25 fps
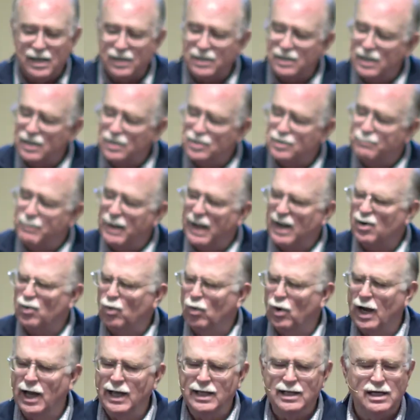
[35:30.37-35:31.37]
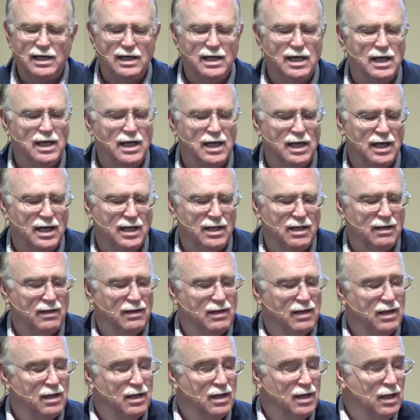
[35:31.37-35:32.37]
get things back right again.
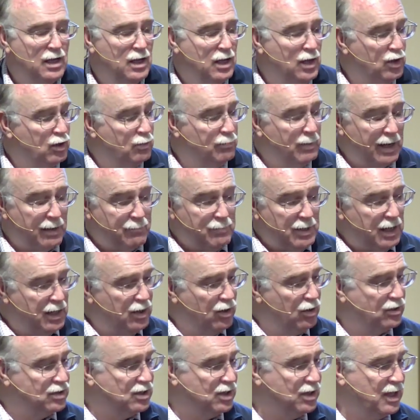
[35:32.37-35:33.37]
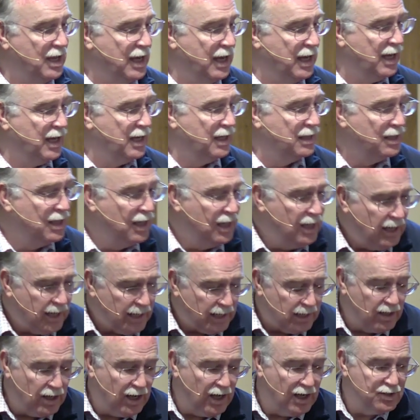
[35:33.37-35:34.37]
You may be here today and
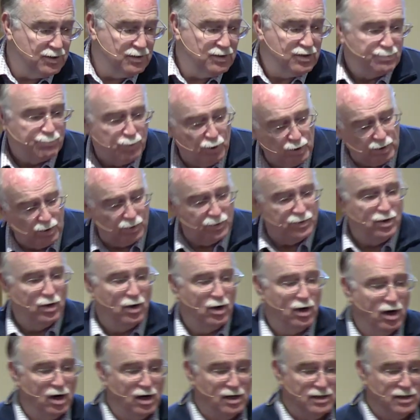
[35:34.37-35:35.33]
God's put on your